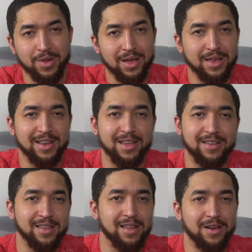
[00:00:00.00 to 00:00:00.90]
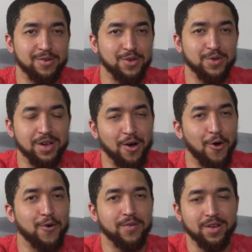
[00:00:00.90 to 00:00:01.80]
Like it doesn't allow you to
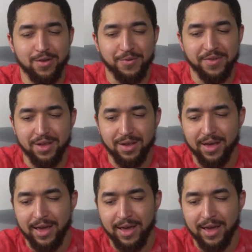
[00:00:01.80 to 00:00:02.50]
overuse it.